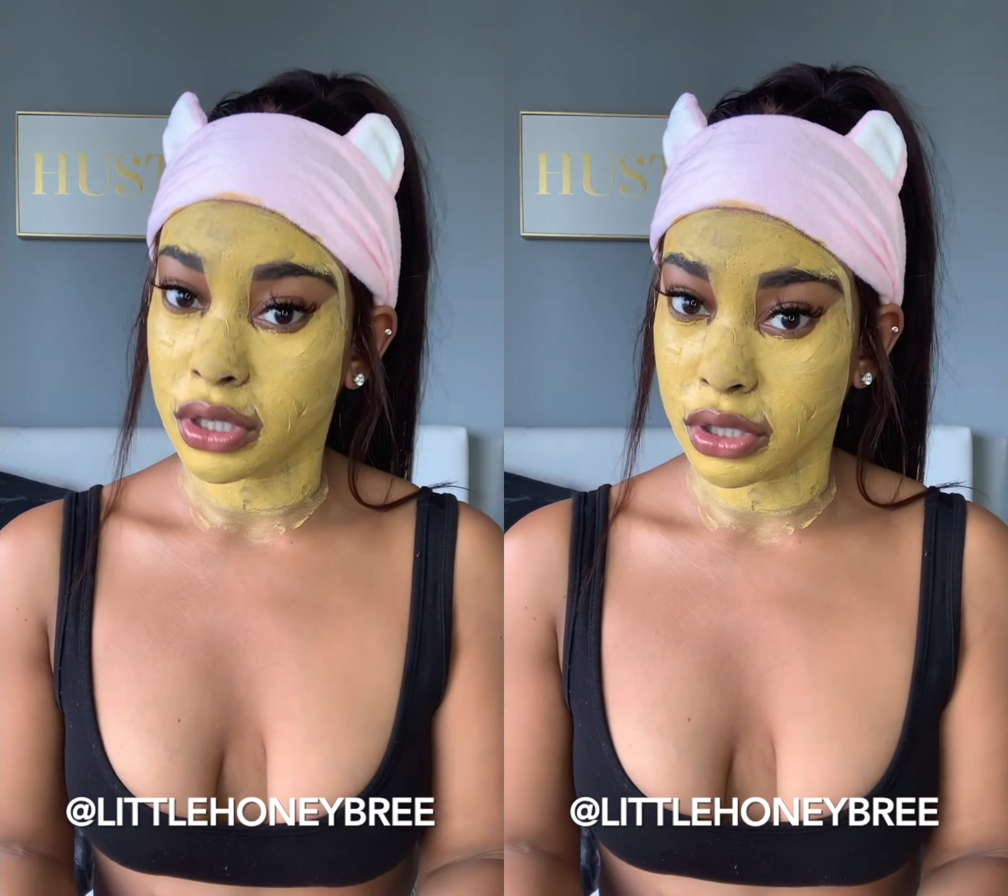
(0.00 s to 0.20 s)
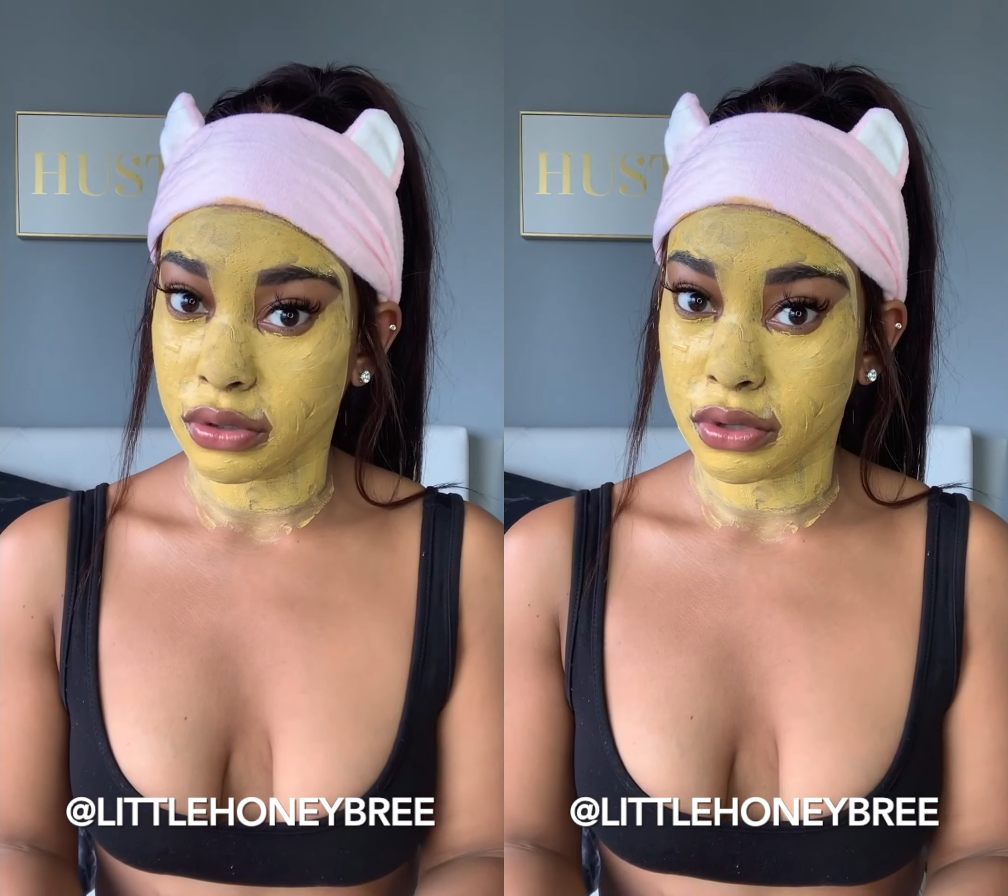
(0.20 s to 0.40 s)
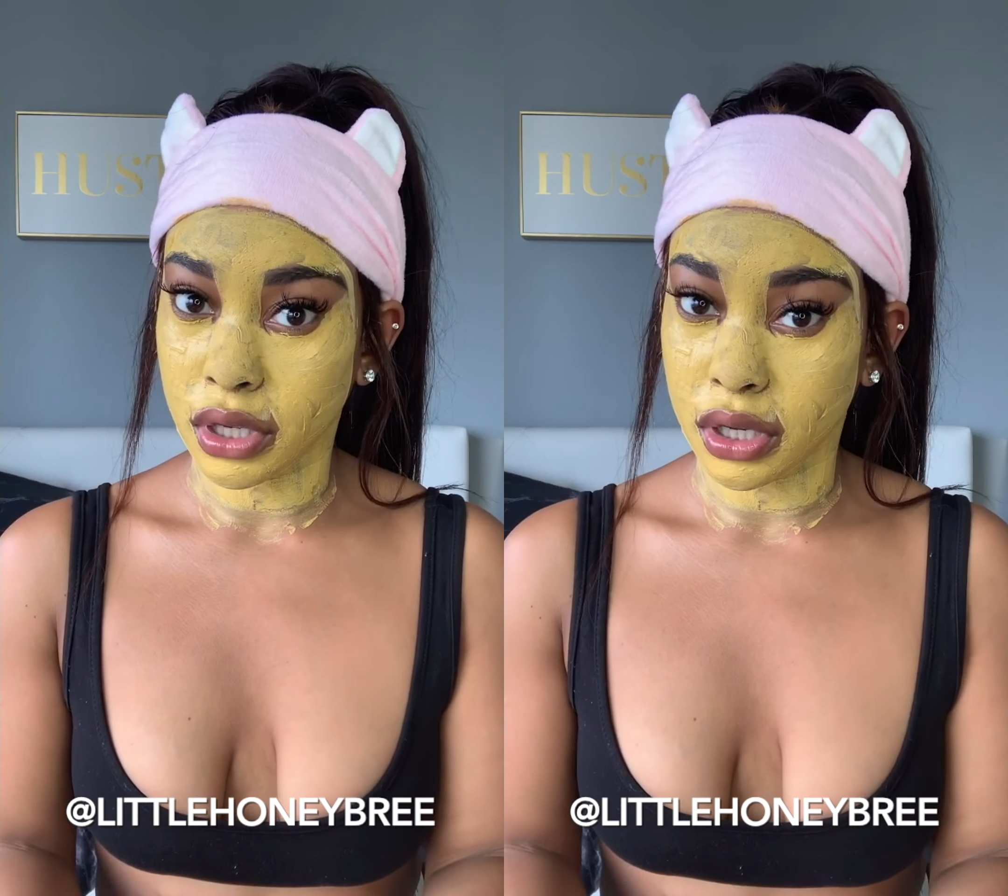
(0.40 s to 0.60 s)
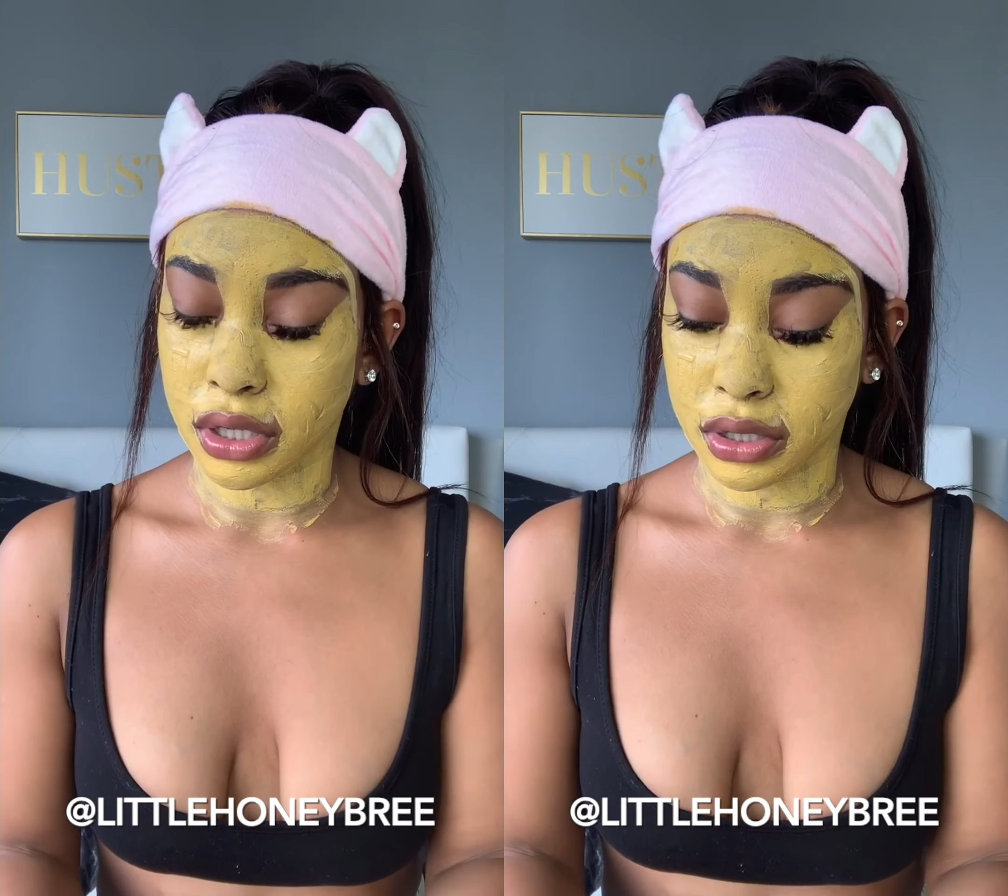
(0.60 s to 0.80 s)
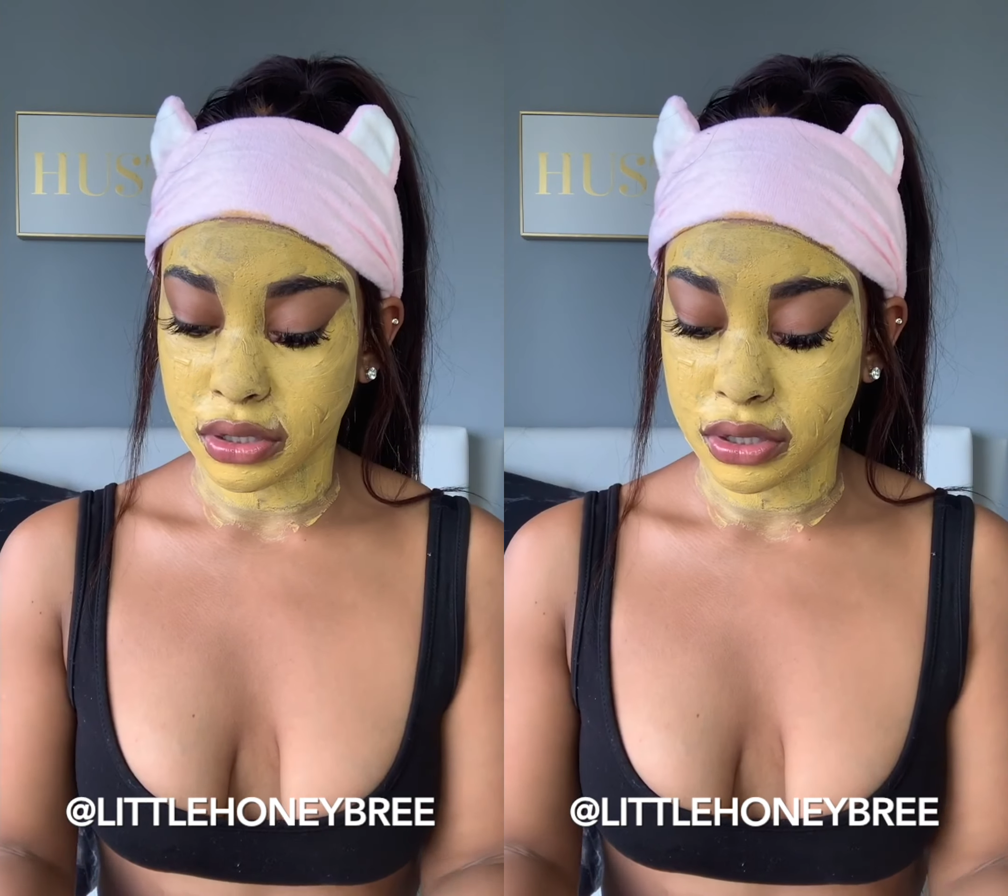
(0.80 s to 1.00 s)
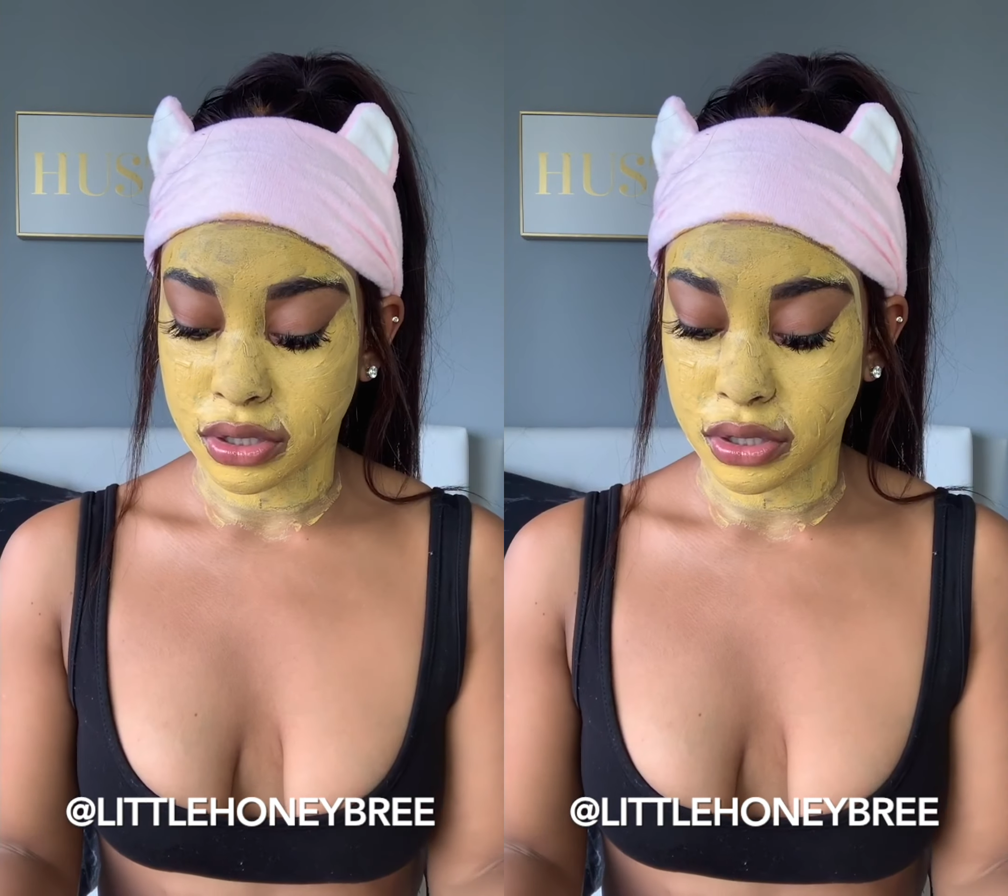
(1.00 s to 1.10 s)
cute, y'all.